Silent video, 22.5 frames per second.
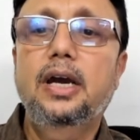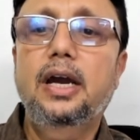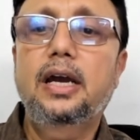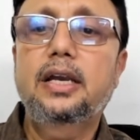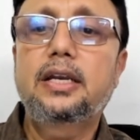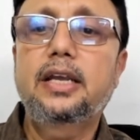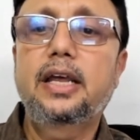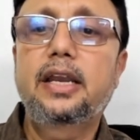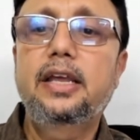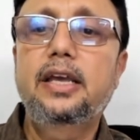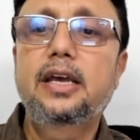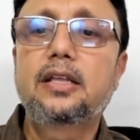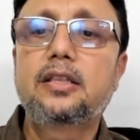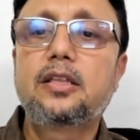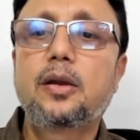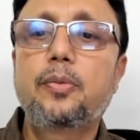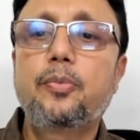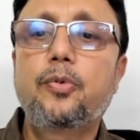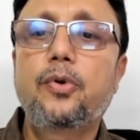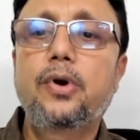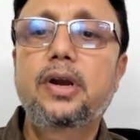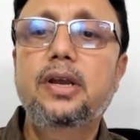At any
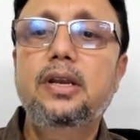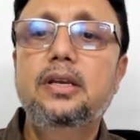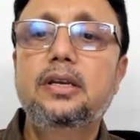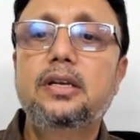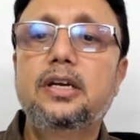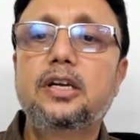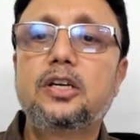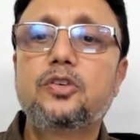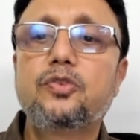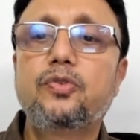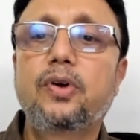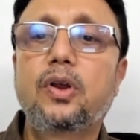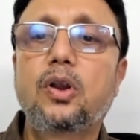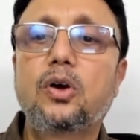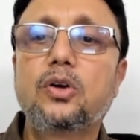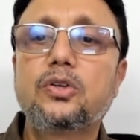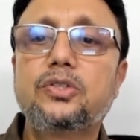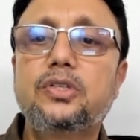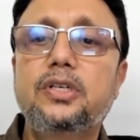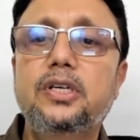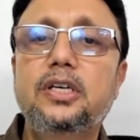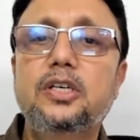other point, its
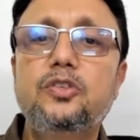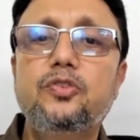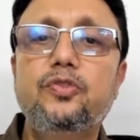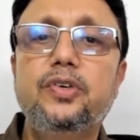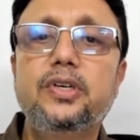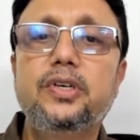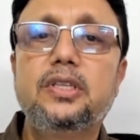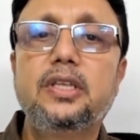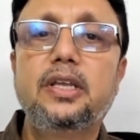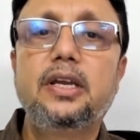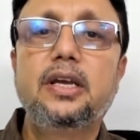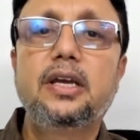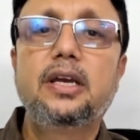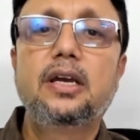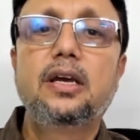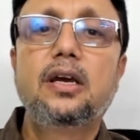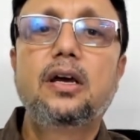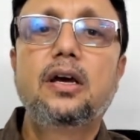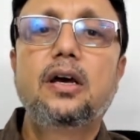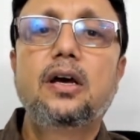velocity is v3.